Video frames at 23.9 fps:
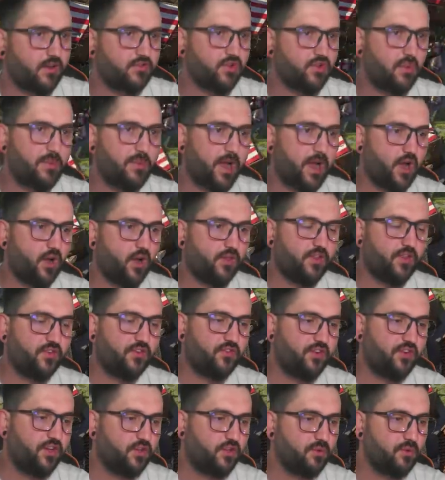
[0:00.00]
let's go back on the
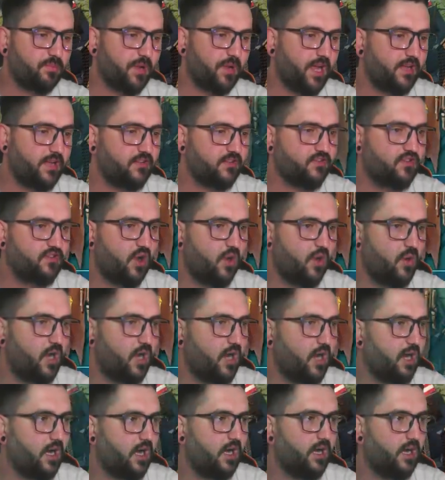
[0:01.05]
free-to-play.
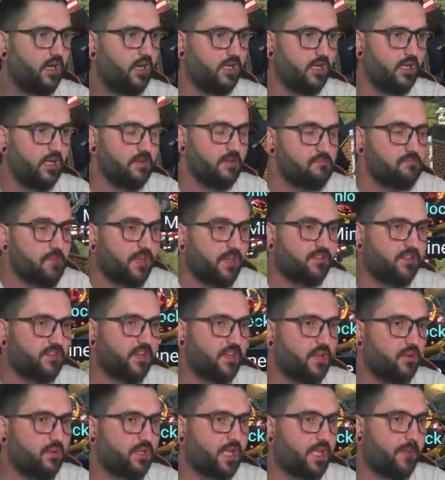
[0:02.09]
So
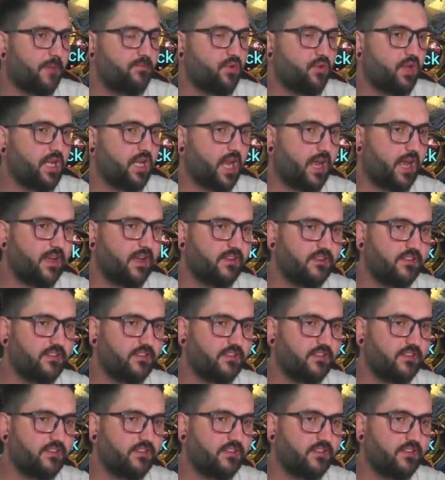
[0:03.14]
basically what I'm doing, like